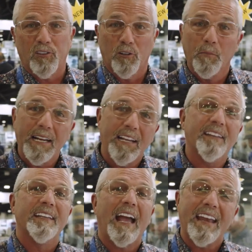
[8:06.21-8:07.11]
thermally
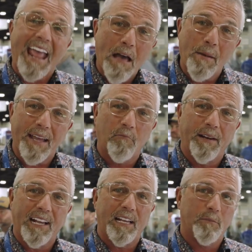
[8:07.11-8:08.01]
dynamic
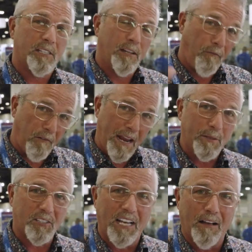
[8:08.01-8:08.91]
when it comes to the frame
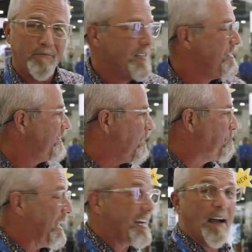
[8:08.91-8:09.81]
itself, then
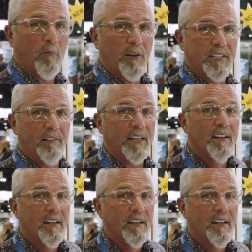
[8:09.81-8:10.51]
probably not worth doing.